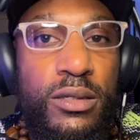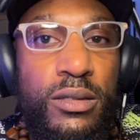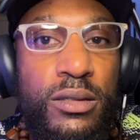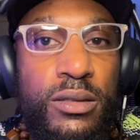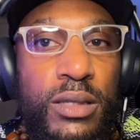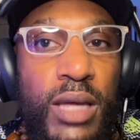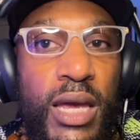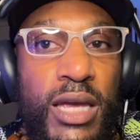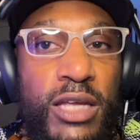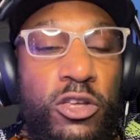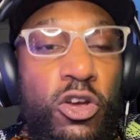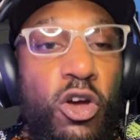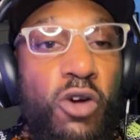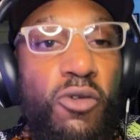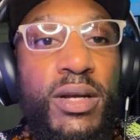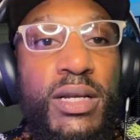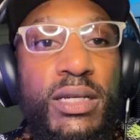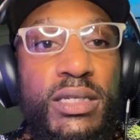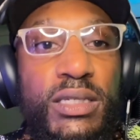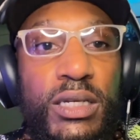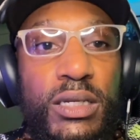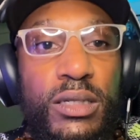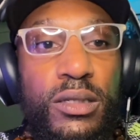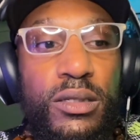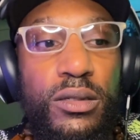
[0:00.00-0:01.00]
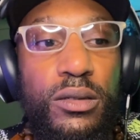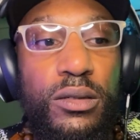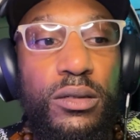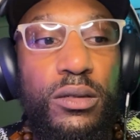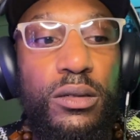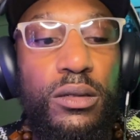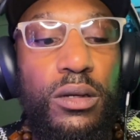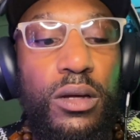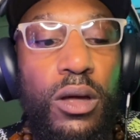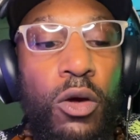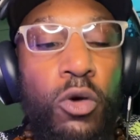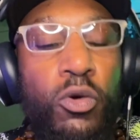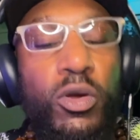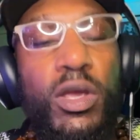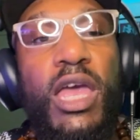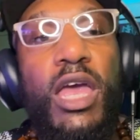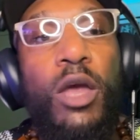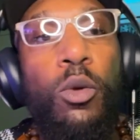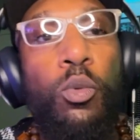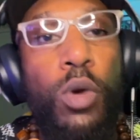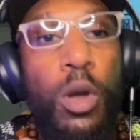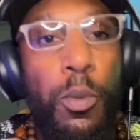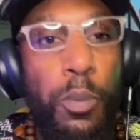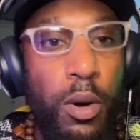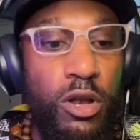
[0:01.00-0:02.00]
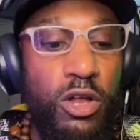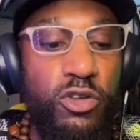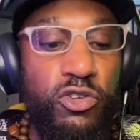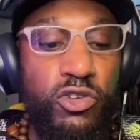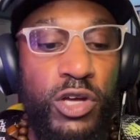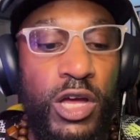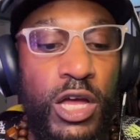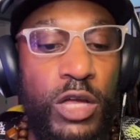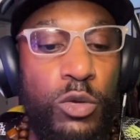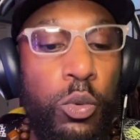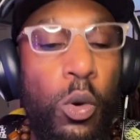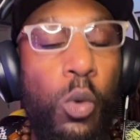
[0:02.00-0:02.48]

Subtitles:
turned around and said, okay, we apologize.